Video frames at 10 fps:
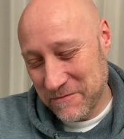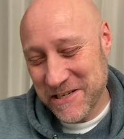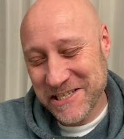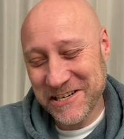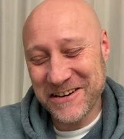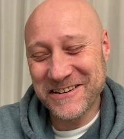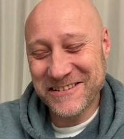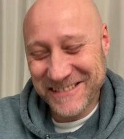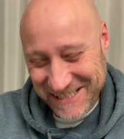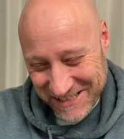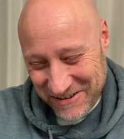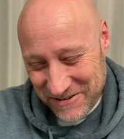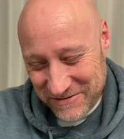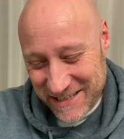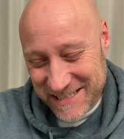me show
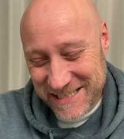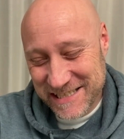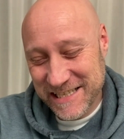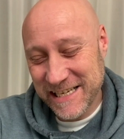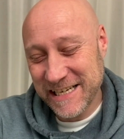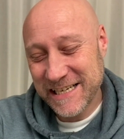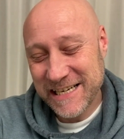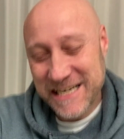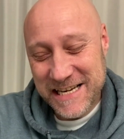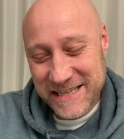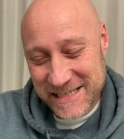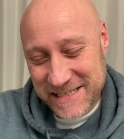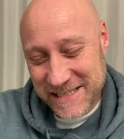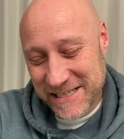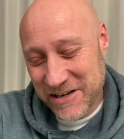you. This is the
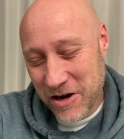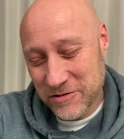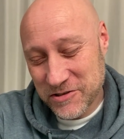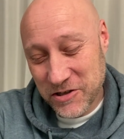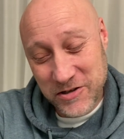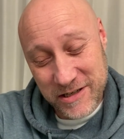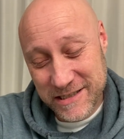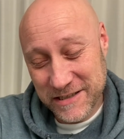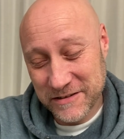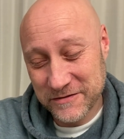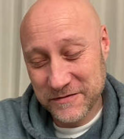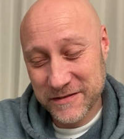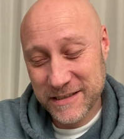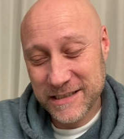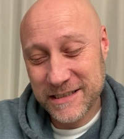alternative
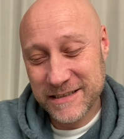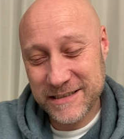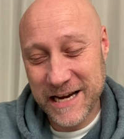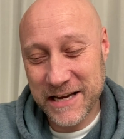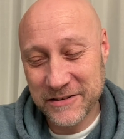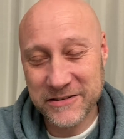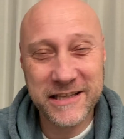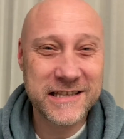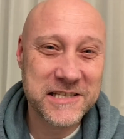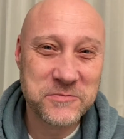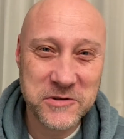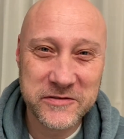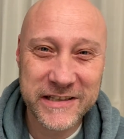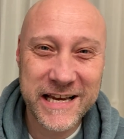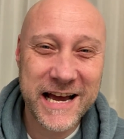title that this
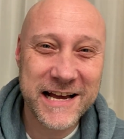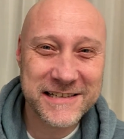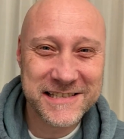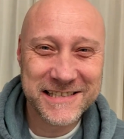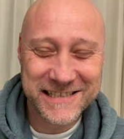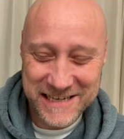movie has.